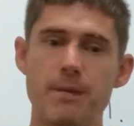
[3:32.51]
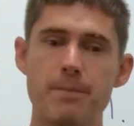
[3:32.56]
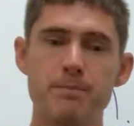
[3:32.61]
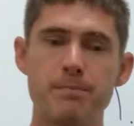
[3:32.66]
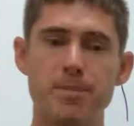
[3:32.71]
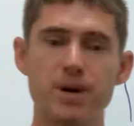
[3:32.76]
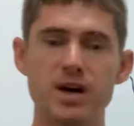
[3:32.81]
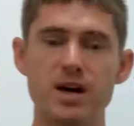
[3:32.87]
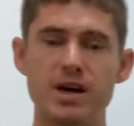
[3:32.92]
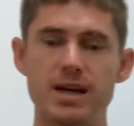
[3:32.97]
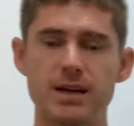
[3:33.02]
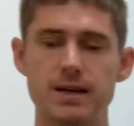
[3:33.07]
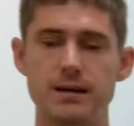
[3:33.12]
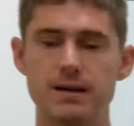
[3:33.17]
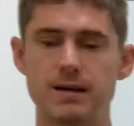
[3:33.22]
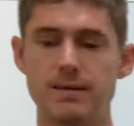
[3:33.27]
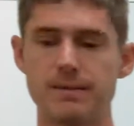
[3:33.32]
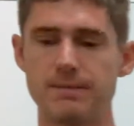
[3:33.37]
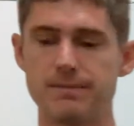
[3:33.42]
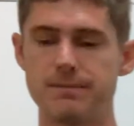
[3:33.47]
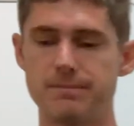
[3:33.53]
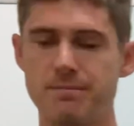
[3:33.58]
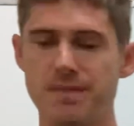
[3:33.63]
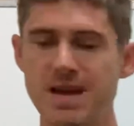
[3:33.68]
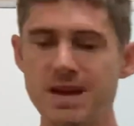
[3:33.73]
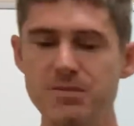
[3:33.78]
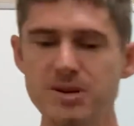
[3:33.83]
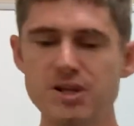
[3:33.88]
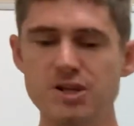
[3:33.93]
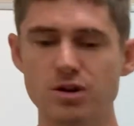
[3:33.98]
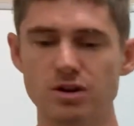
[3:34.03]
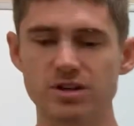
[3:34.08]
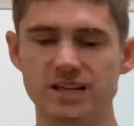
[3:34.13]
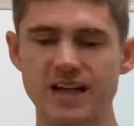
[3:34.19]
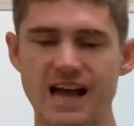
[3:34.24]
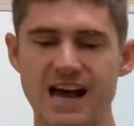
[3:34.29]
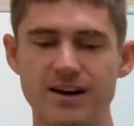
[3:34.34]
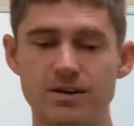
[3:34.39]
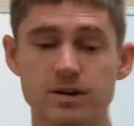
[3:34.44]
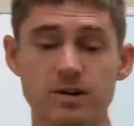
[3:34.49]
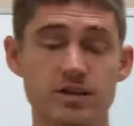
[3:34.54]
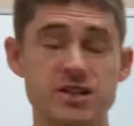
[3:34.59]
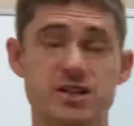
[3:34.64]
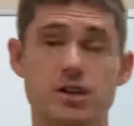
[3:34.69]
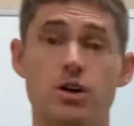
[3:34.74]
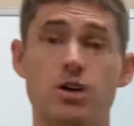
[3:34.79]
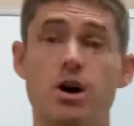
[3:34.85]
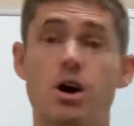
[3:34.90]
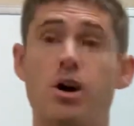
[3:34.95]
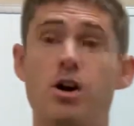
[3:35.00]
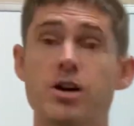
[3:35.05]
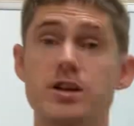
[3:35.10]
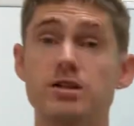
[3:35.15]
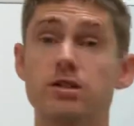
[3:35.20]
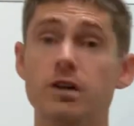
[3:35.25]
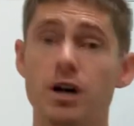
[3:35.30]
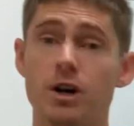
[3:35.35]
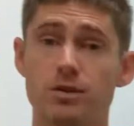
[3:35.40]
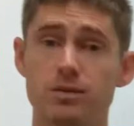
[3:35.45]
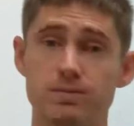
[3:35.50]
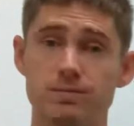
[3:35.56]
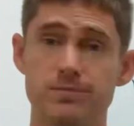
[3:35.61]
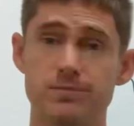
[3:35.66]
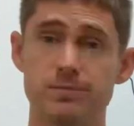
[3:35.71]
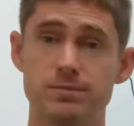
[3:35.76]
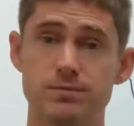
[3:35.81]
But maybe your calories are already low.